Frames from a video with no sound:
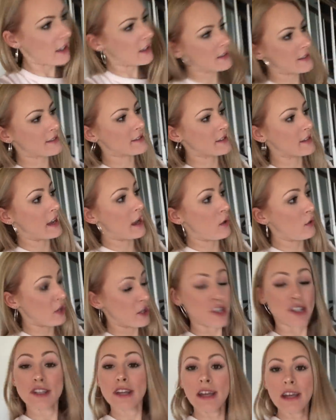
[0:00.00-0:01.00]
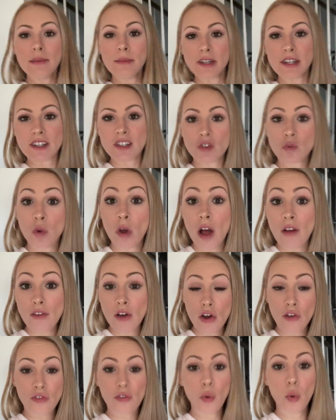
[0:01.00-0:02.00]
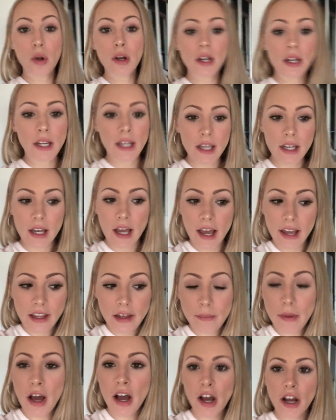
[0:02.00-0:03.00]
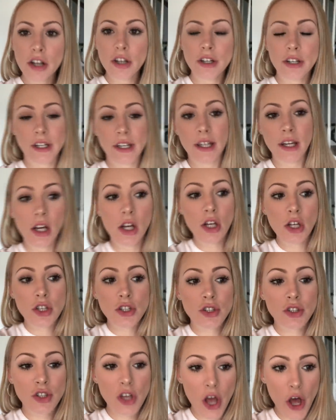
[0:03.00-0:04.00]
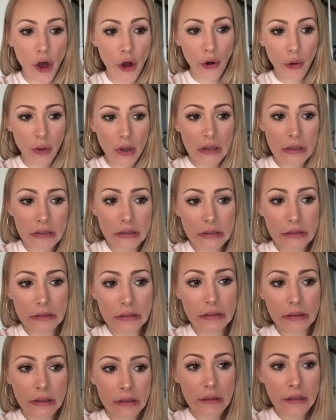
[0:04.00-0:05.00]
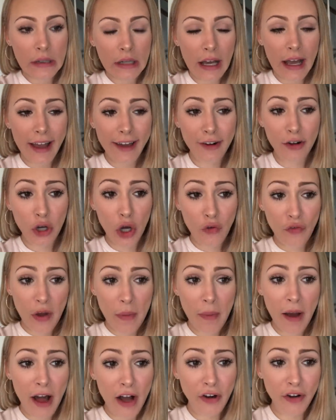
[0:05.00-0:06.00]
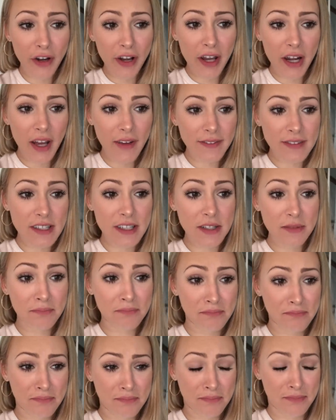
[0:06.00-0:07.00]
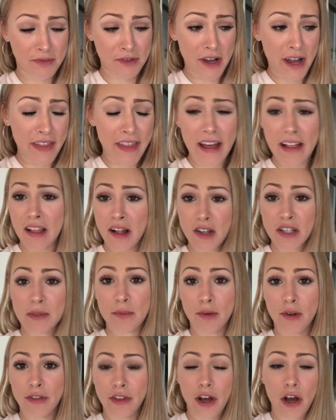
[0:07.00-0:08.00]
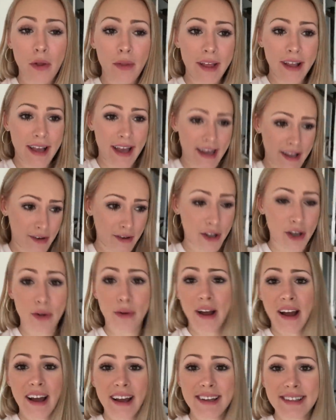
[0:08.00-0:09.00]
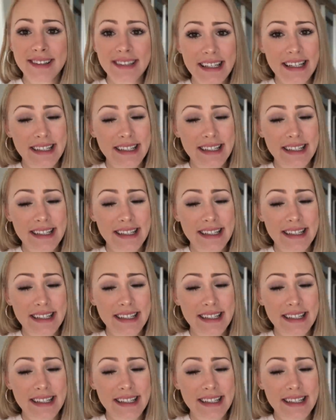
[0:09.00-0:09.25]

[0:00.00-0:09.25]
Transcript: It is now lunchtime. It is 12:04 and I am hungry. So I don't know if I'm hungry enough to try that Lunchable though. Like, I don't know guys.